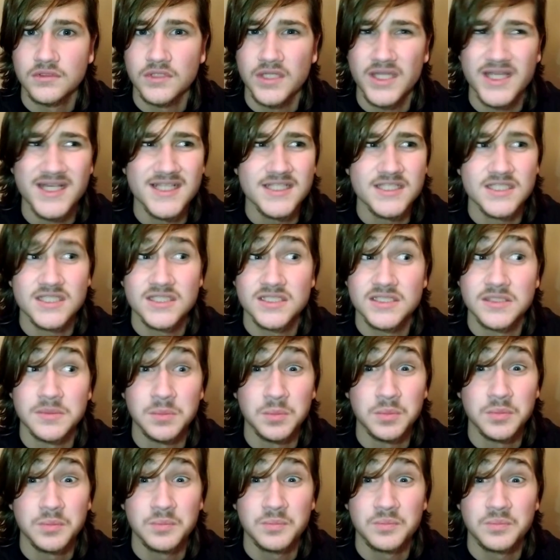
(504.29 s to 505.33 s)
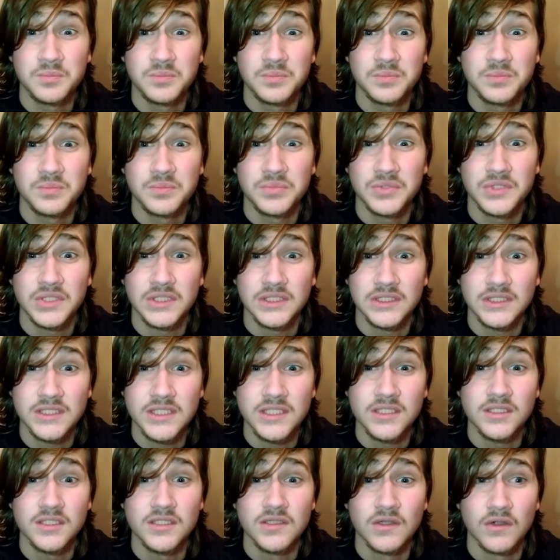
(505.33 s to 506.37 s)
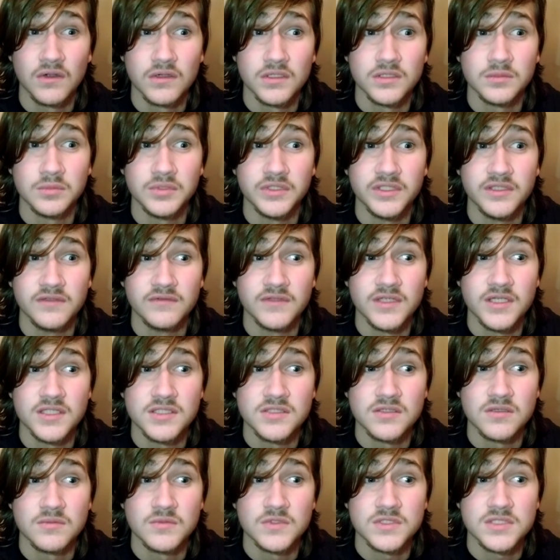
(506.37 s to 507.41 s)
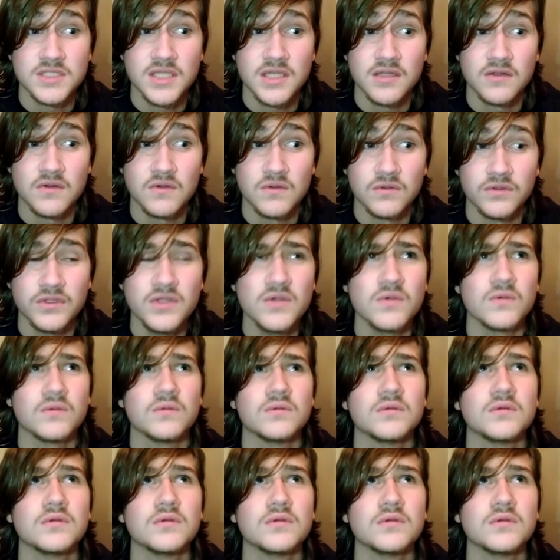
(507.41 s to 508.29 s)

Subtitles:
and it's completely hard to believe that it's almost that old. No,